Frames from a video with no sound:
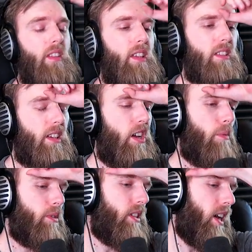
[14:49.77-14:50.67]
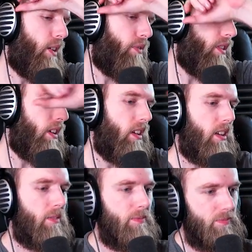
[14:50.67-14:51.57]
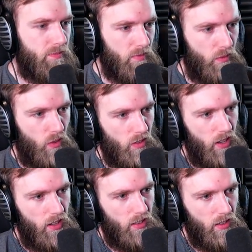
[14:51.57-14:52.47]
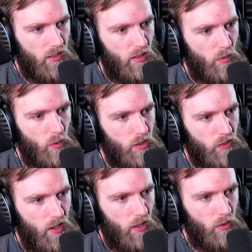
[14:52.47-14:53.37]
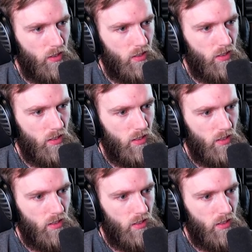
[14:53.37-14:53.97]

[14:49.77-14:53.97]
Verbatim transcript: That's like almost half a um, uh, full day worth of calories.